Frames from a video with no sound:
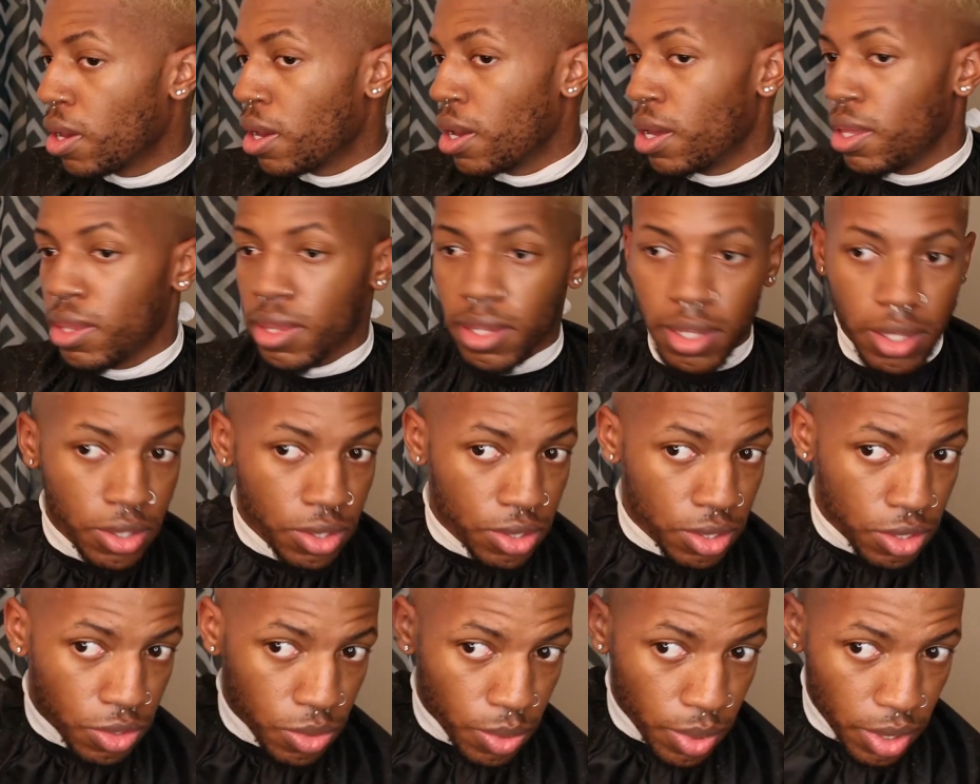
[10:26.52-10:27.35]
And then you
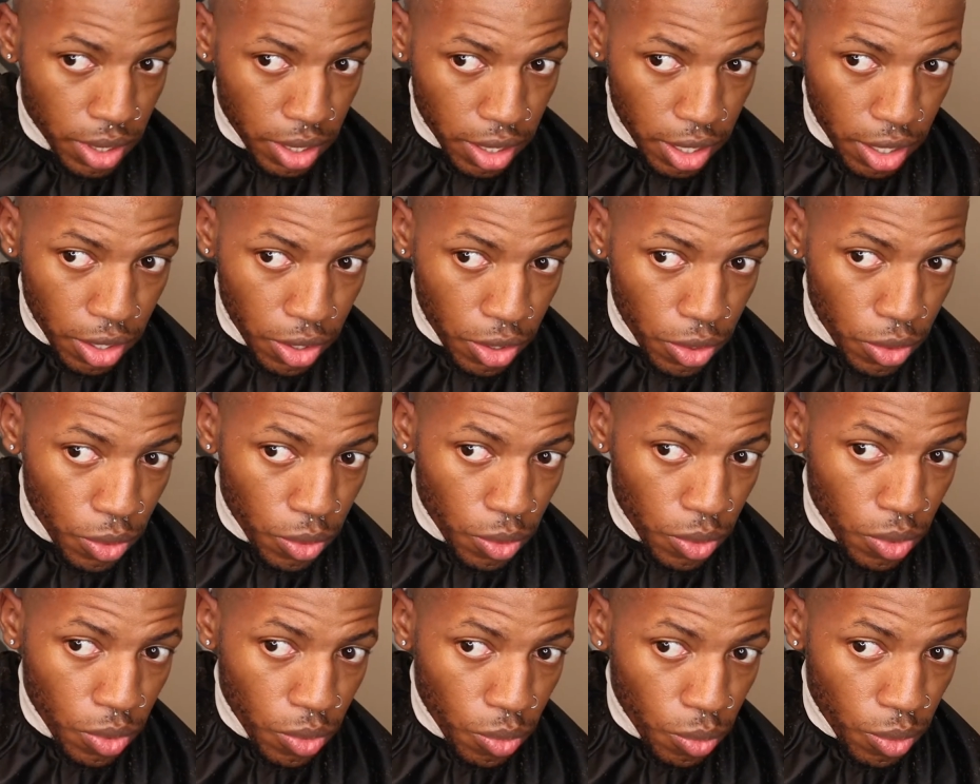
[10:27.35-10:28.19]
just wanna
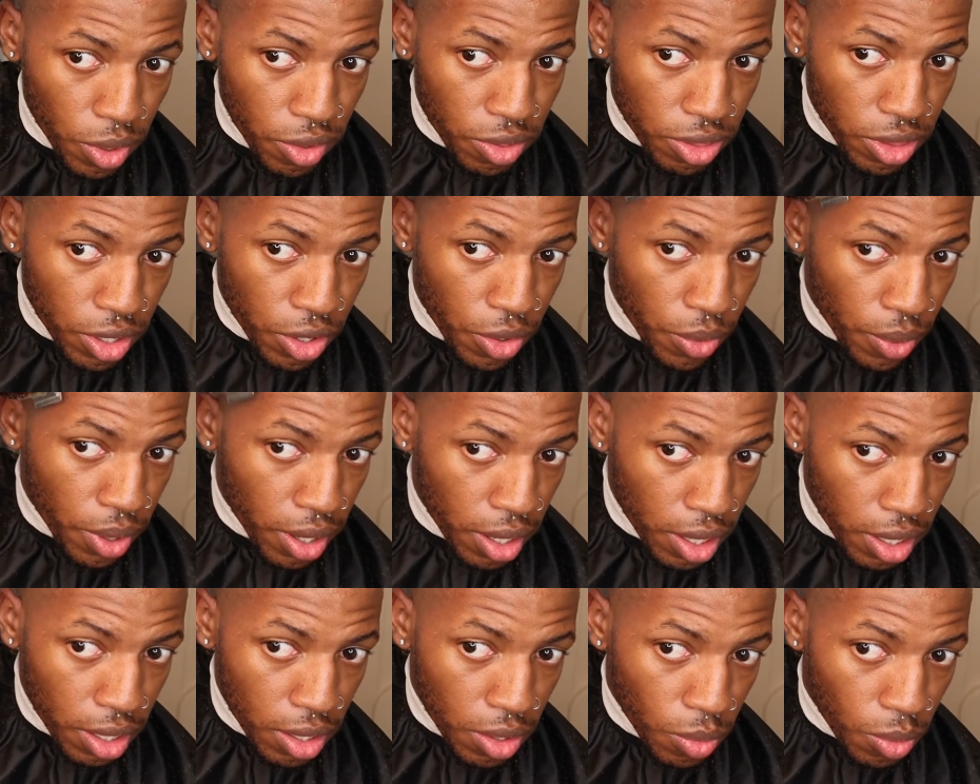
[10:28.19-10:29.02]
go with the
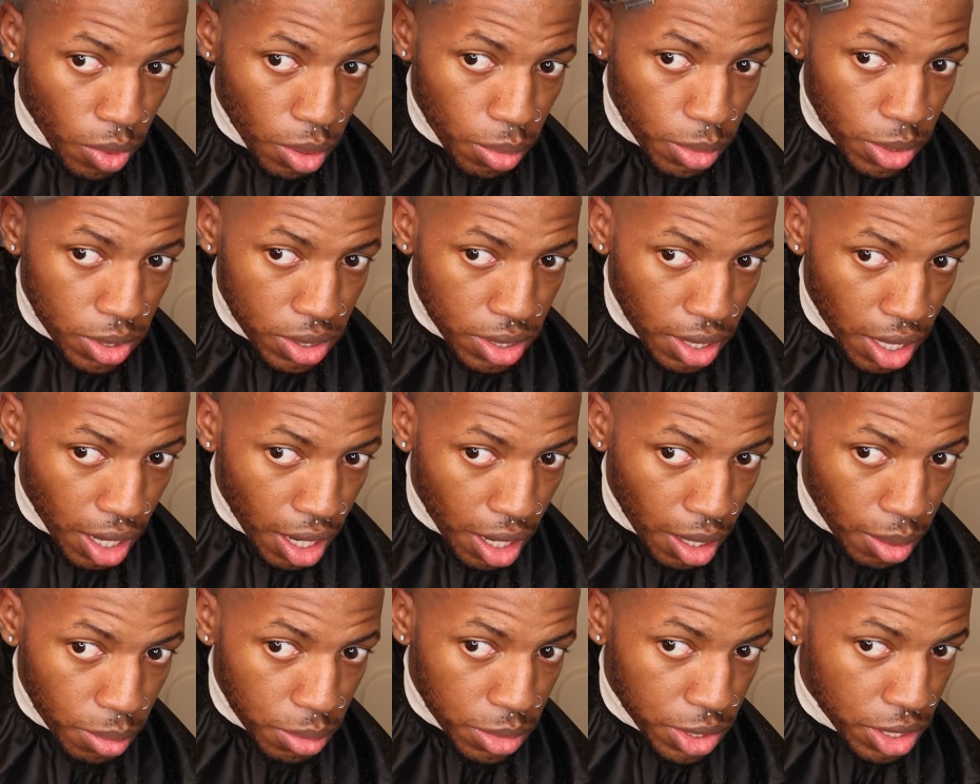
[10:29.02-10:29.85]
grain one more
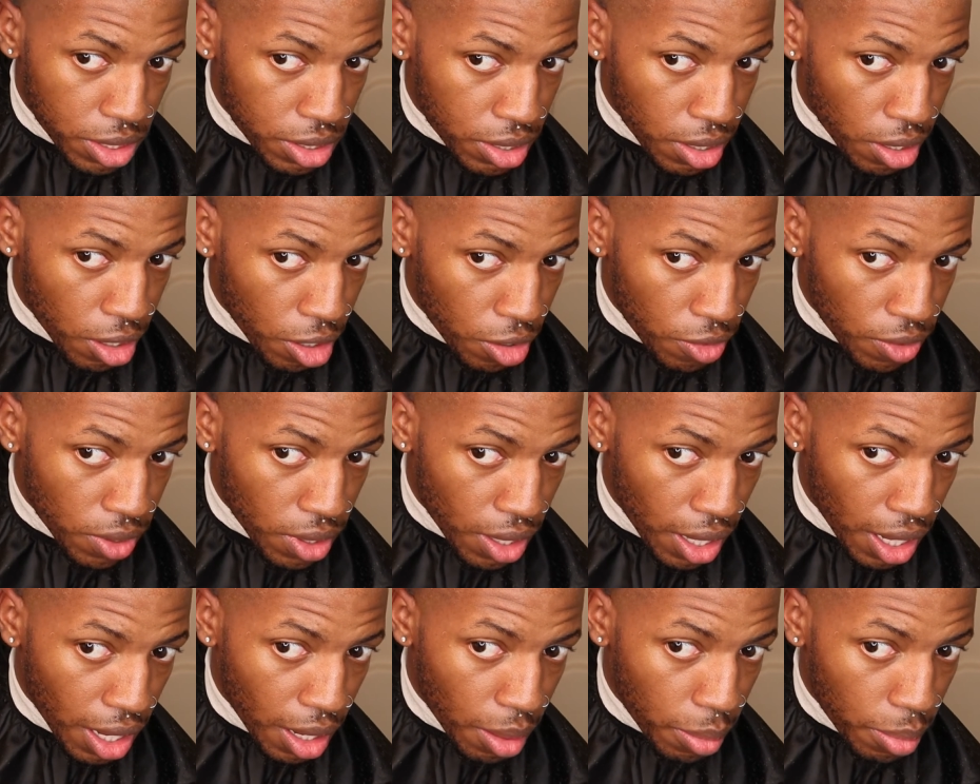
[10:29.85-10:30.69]
time just to
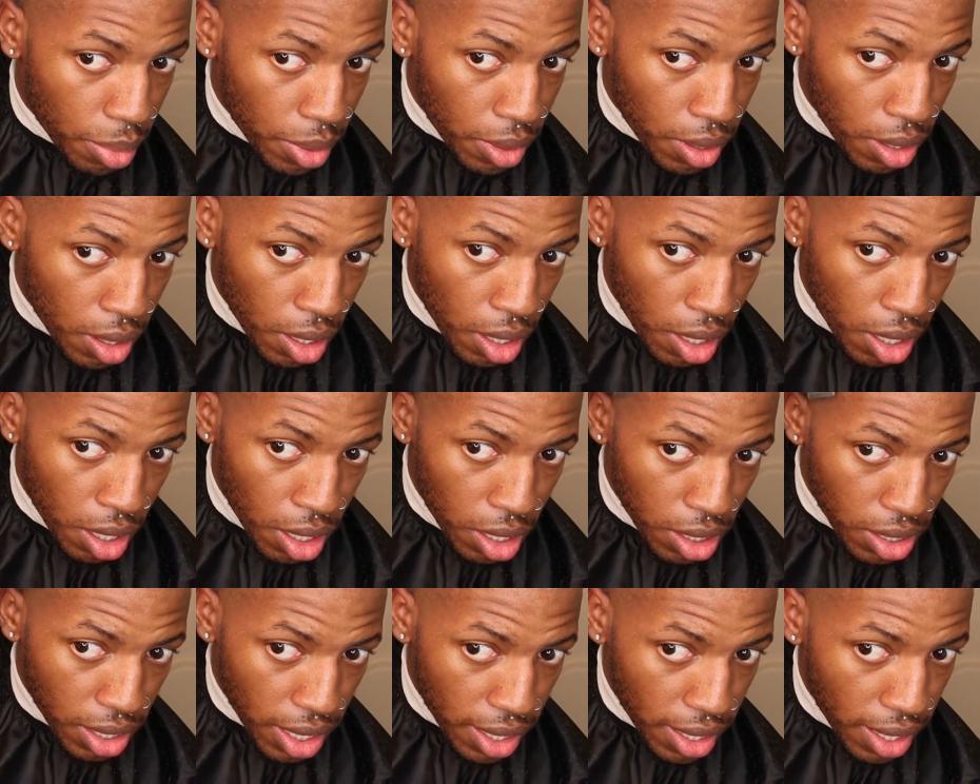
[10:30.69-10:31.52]
overlap,
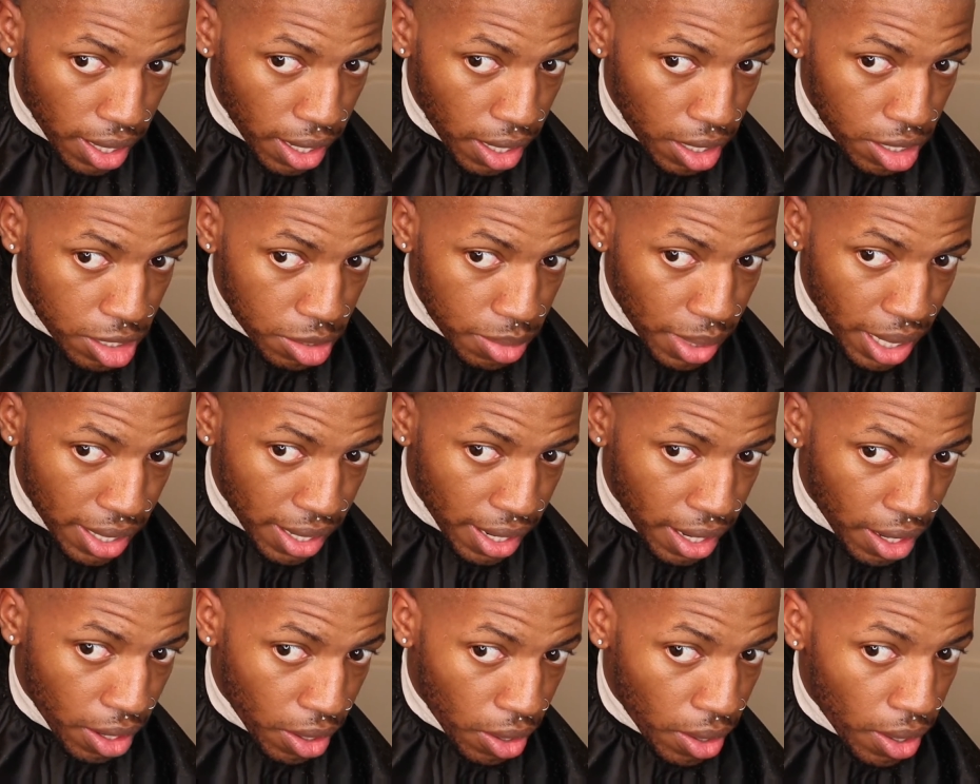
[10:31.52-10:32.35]
lay the hairs back
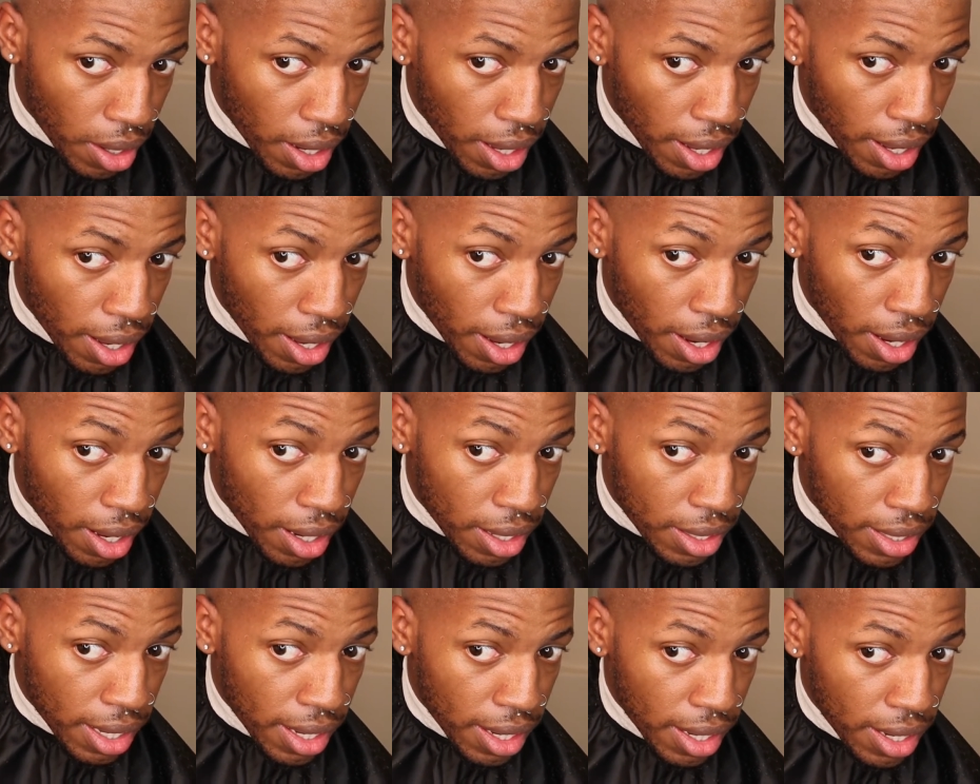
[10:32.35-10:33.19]
down
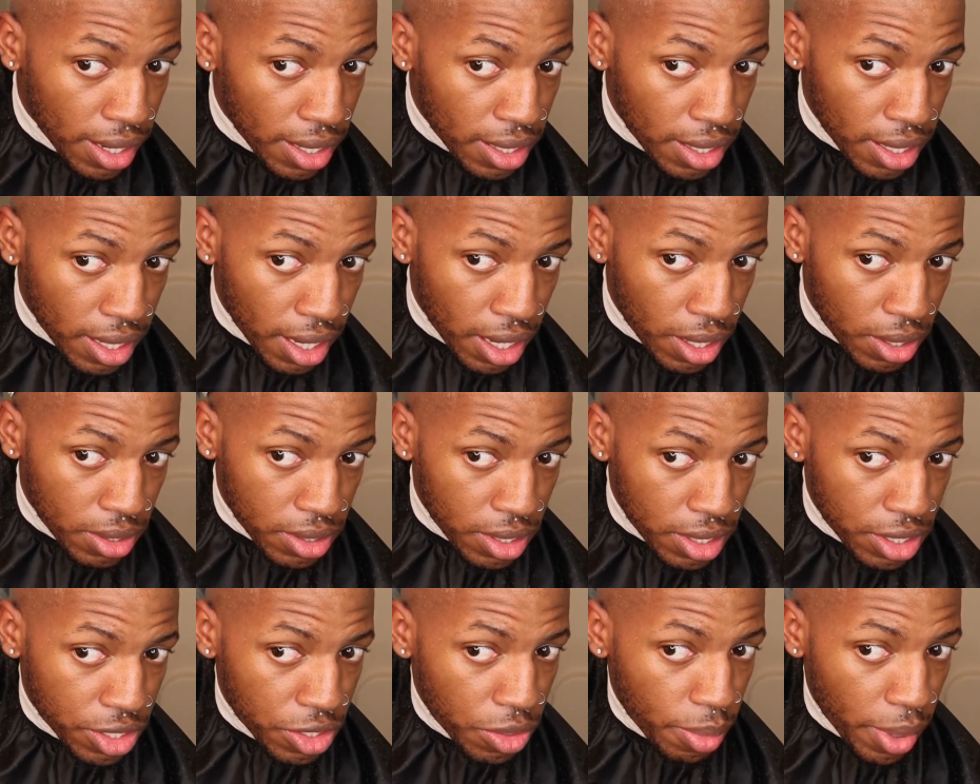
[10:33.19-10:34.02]
and get any hairs
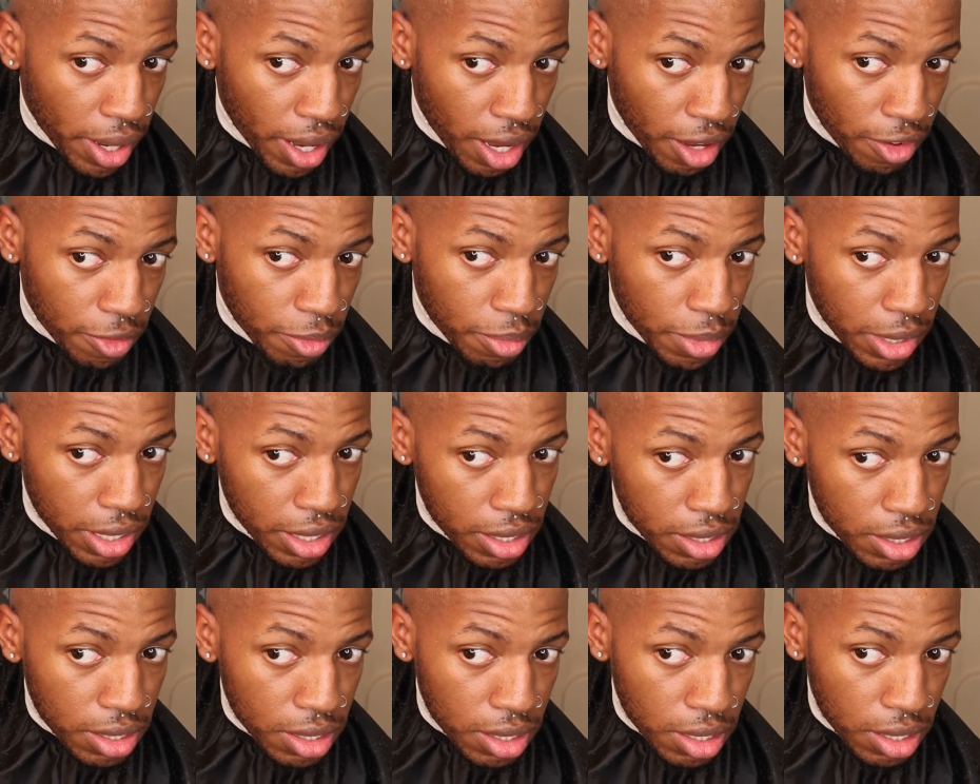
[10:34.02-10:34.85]
that you may have
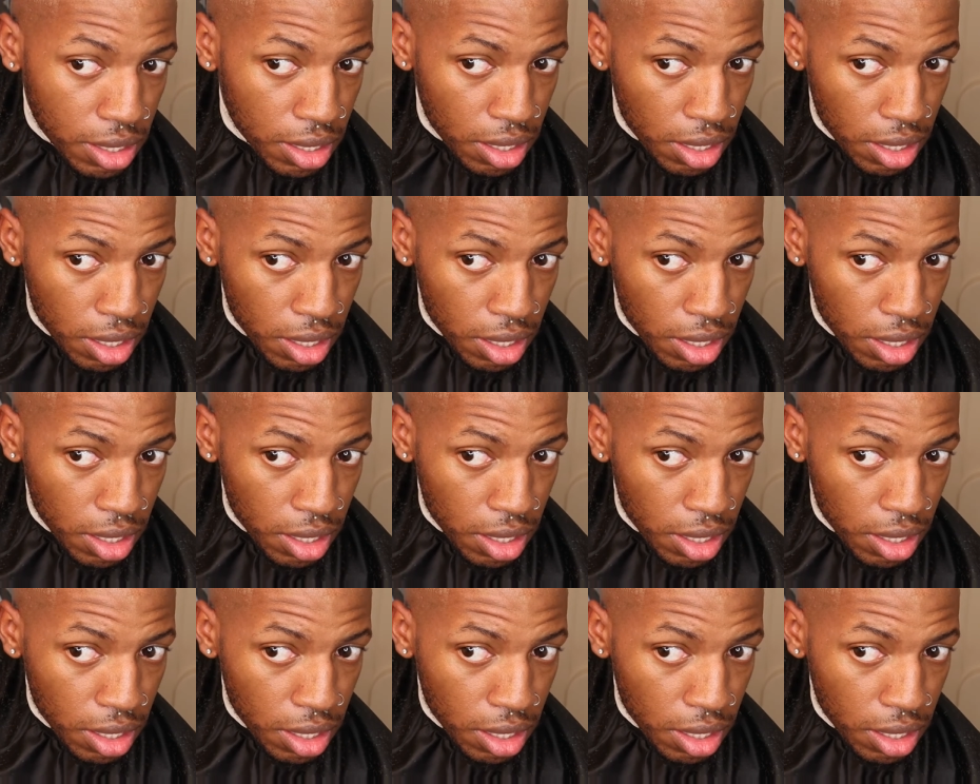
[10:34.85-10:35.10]
missed.